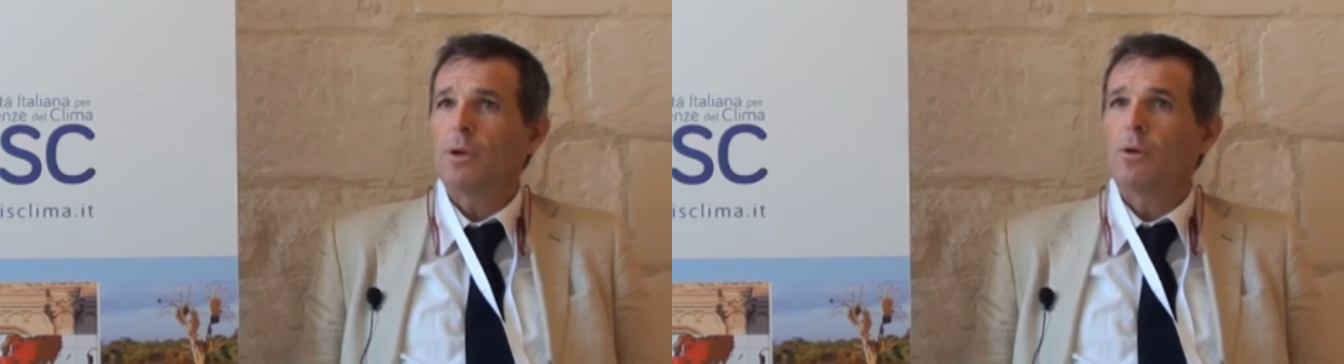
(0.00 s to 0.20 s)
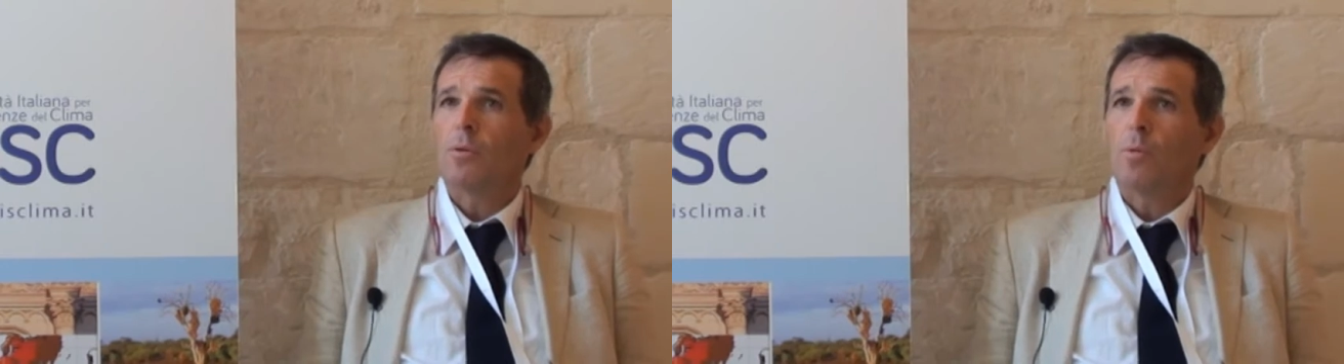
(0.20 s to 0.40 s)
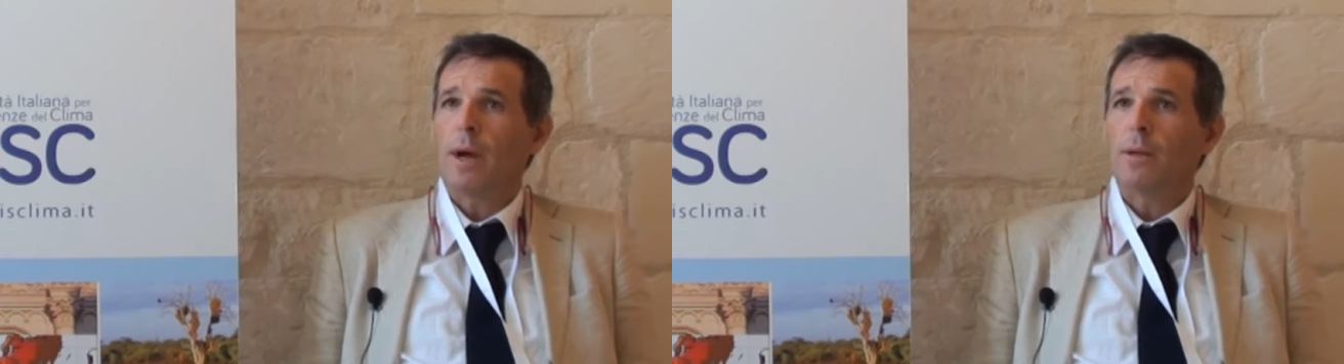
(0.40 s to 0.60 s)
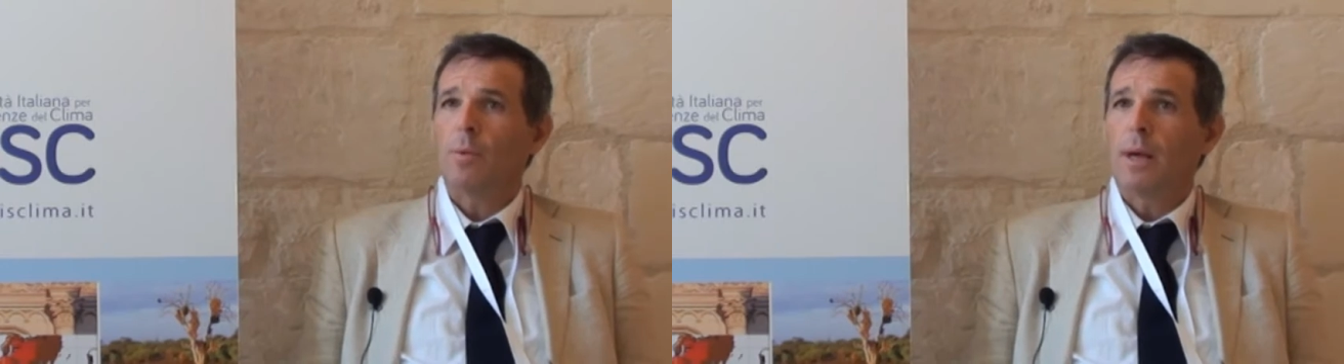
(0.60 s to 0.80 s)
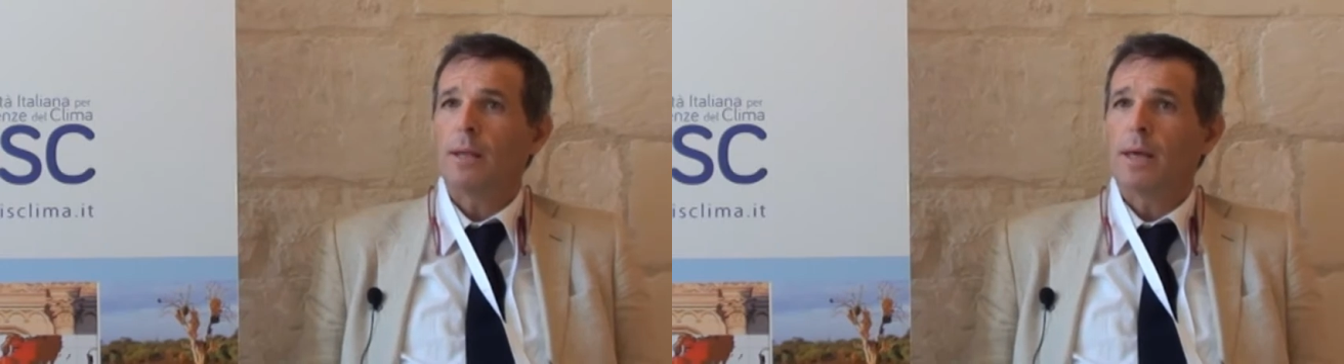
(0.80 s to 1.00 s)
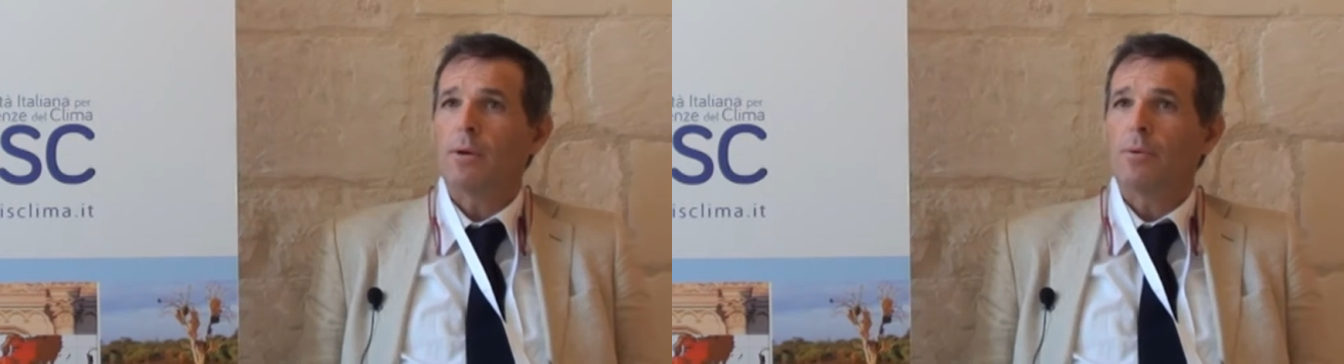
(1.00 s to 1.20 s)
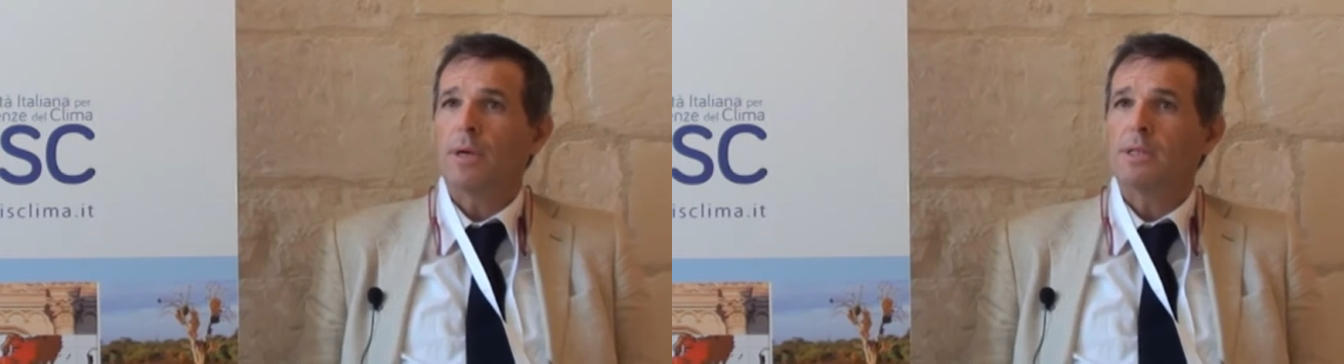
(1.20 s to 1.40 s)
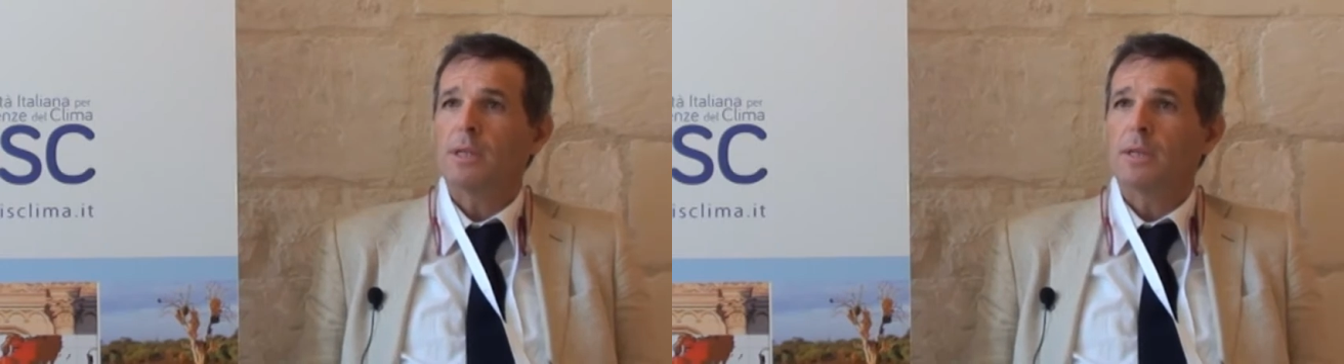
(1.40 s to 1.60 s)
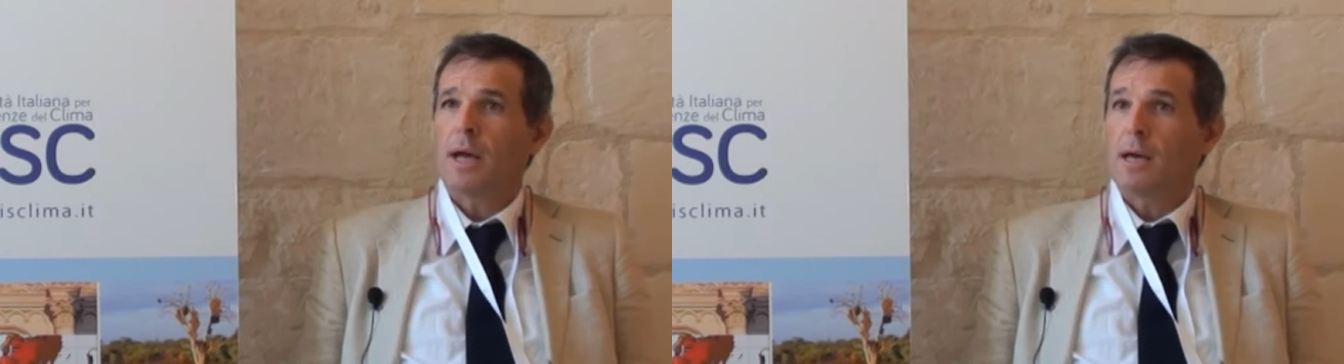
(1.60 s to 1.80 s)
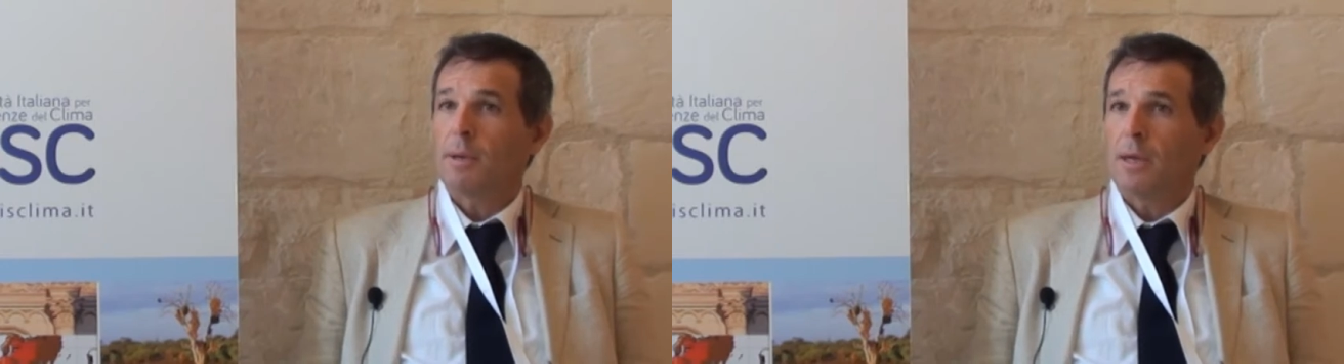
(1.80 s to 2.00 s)
know quite well now is the
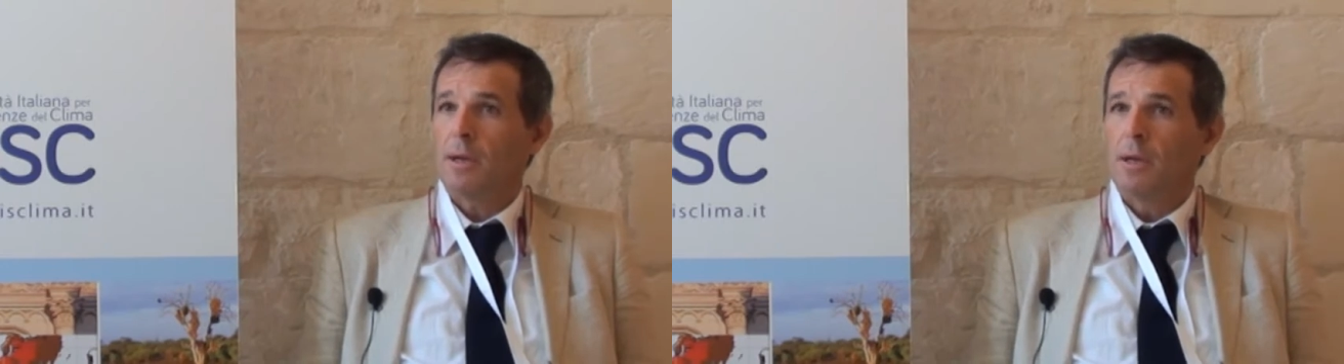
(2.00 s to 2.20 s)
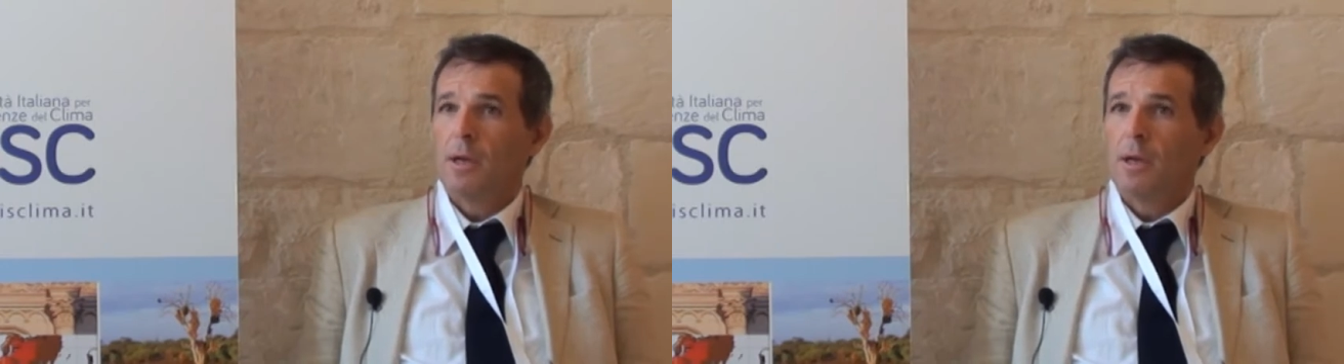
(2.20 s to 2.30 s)
timing